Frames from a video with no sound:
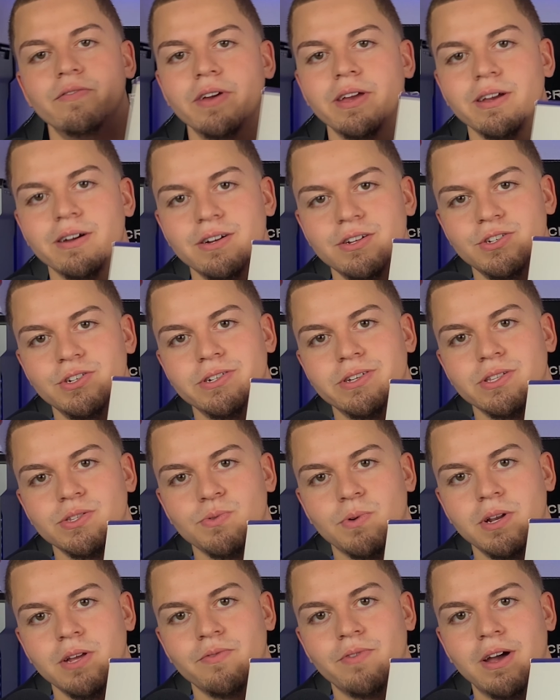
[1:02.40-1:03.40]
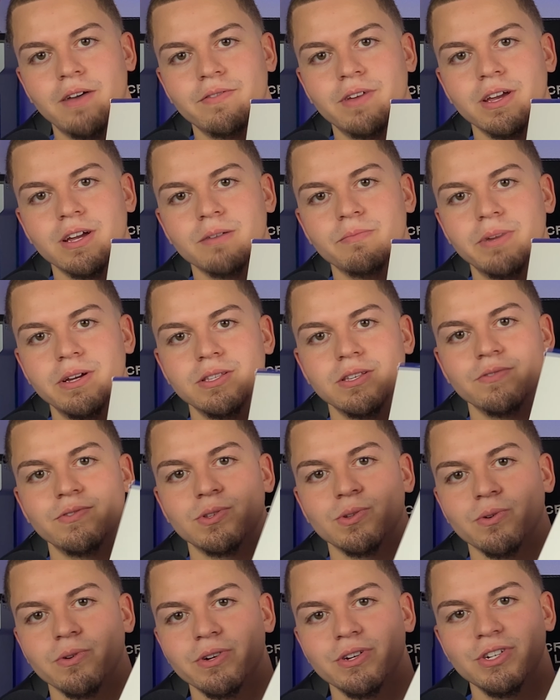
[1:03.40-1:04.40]
825 gigabytes of
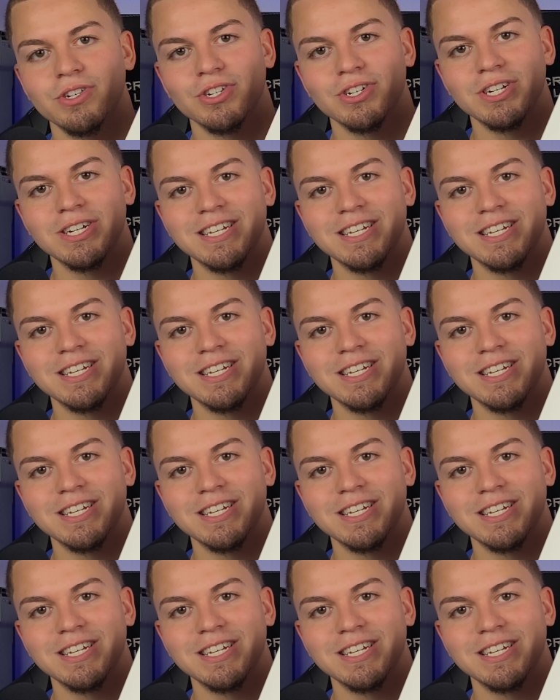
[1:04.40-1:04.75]
storage.